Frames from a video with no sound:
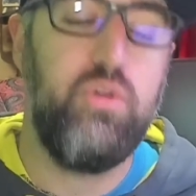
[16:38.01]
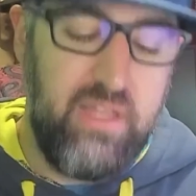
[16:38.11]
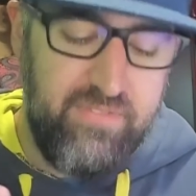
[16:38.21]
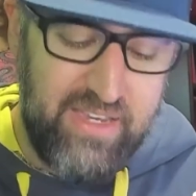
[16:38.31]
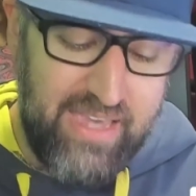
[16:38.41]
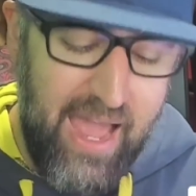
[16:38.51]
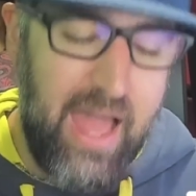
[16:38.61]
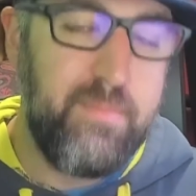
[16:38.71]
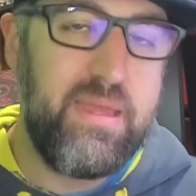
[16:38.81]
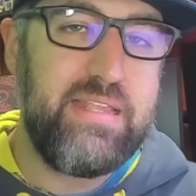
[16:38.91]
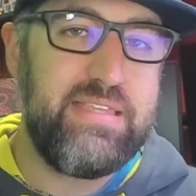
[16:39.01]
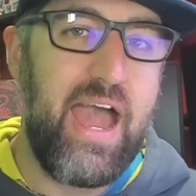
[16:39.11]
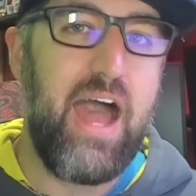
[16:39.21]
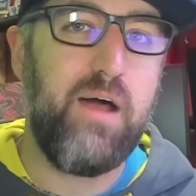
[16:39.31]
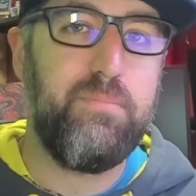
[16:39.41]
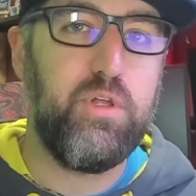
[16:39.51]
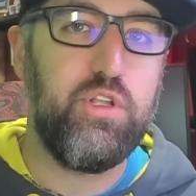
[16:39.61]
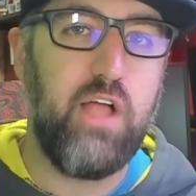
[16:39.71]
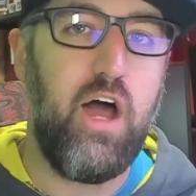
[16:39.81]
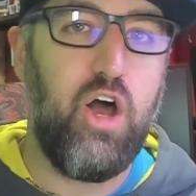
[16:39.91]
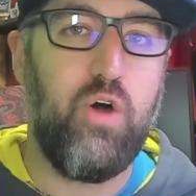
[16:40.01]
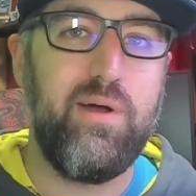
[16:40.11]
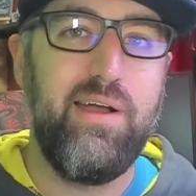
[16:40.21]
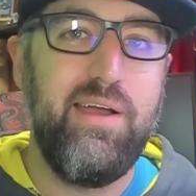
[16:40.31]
Leave a comment down below,